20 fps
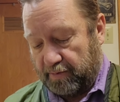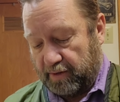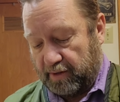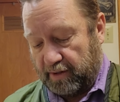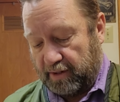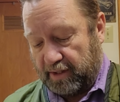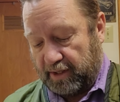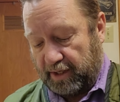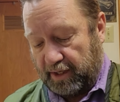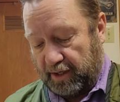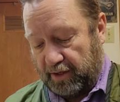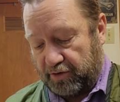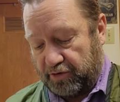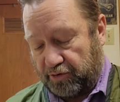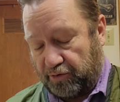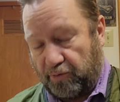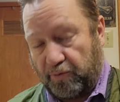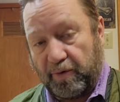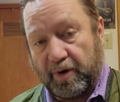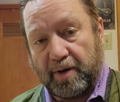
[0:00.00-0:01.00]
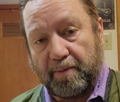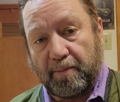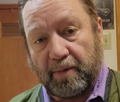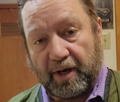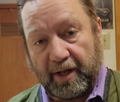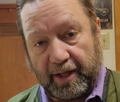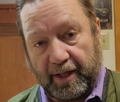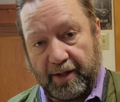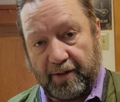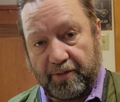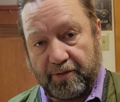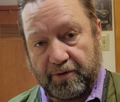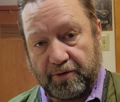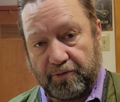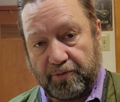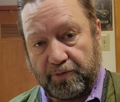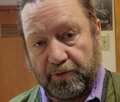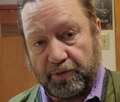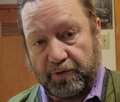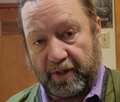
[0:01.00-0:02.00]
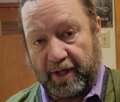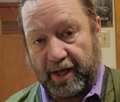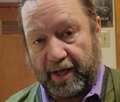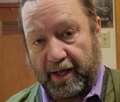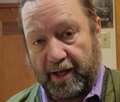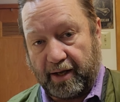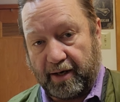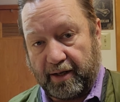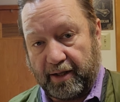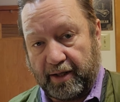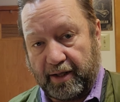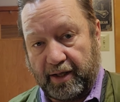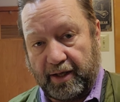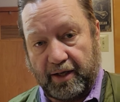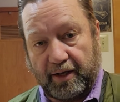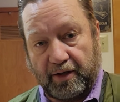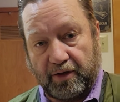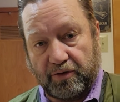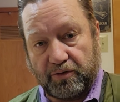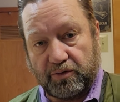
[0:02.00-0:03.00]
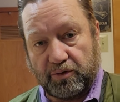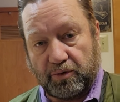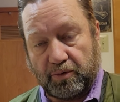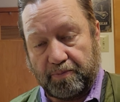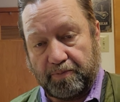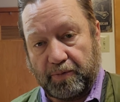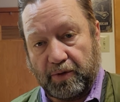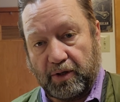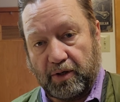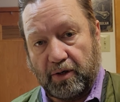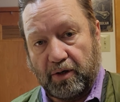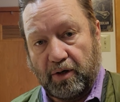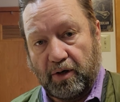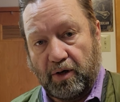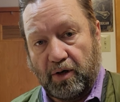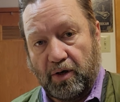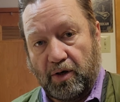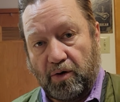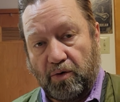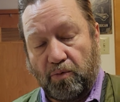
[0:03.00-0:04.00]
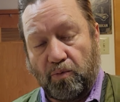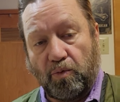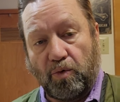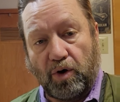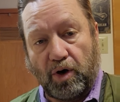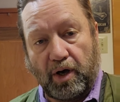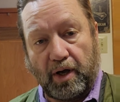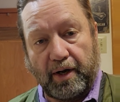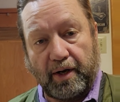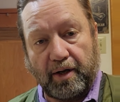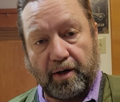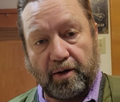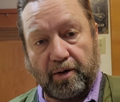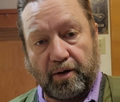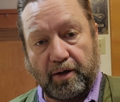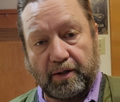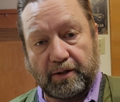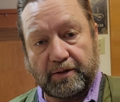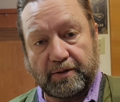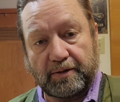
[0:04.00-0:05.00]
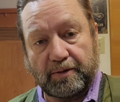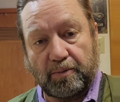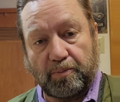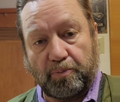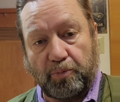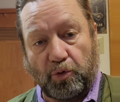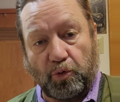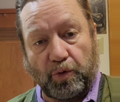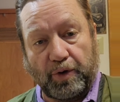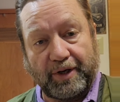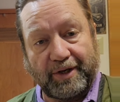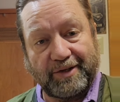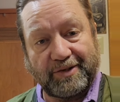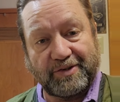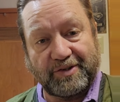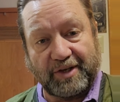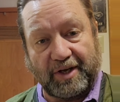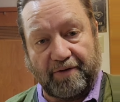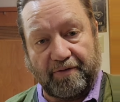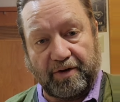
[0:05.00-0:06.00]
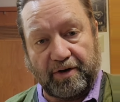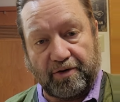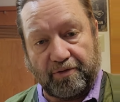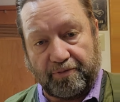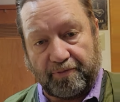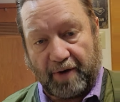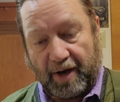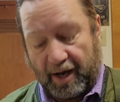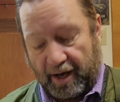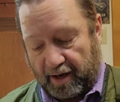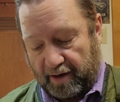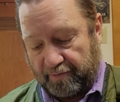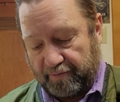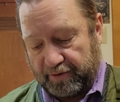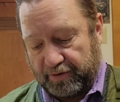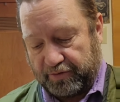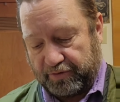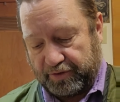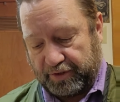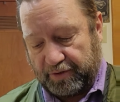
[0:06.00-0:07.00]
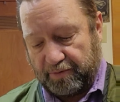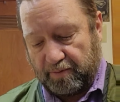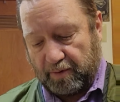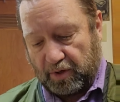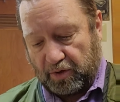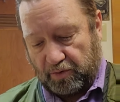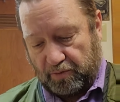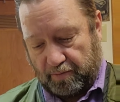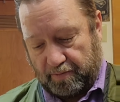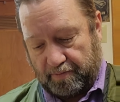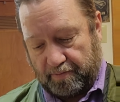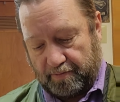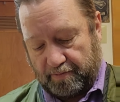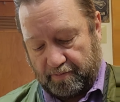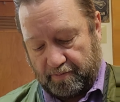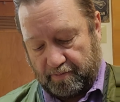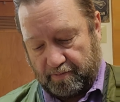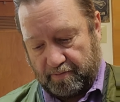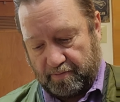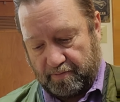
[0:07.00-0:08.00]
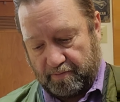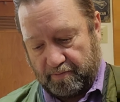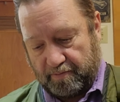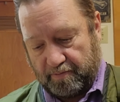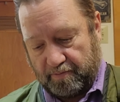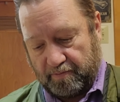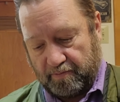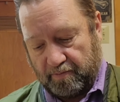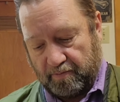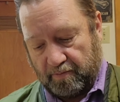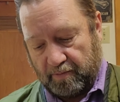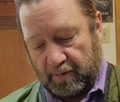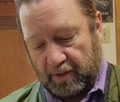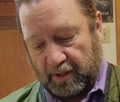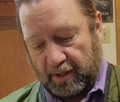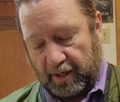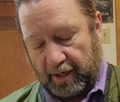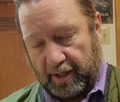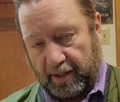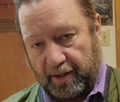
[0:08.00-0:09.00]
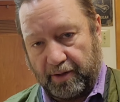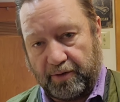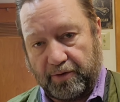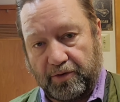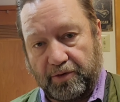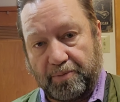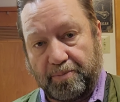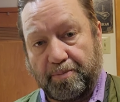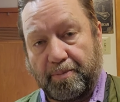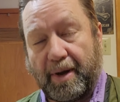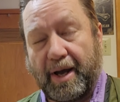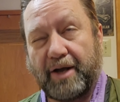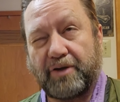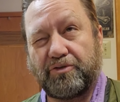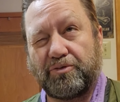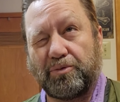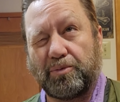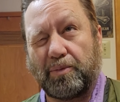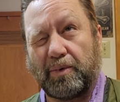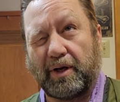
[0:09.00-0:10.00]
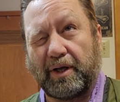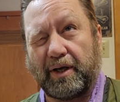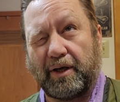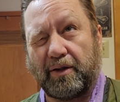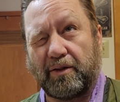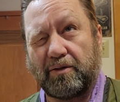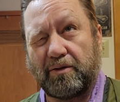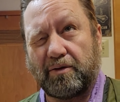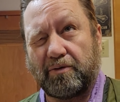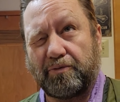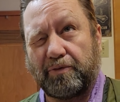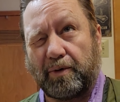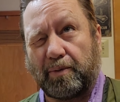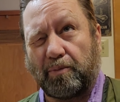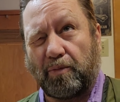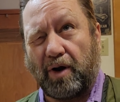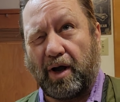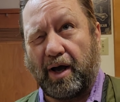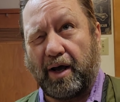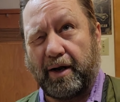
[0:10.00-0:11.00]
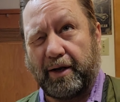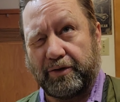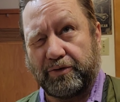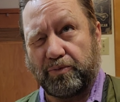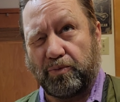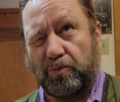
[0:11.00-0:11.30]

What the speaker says: the trim length for that is 1.750. And the maximum length, if I'm right, is